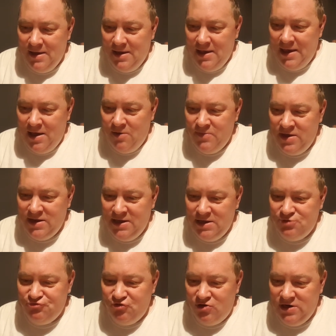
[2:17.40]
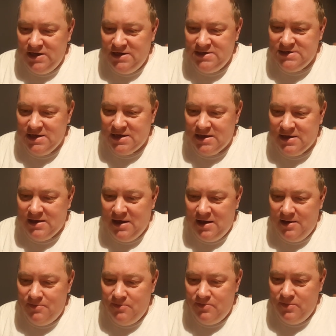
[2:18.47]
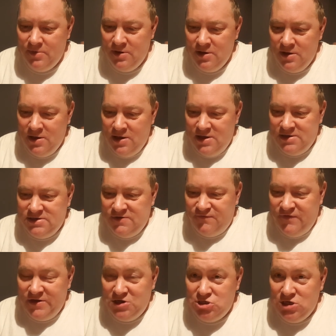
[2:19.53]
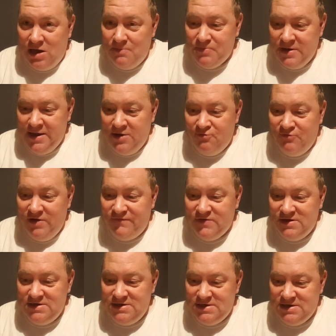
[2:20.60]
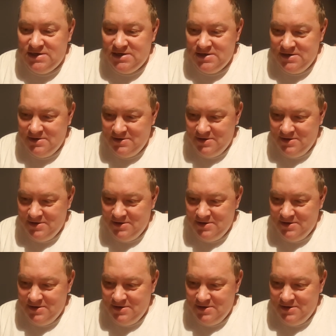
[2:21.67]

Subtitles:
how many trolleys come to finish up in rivers,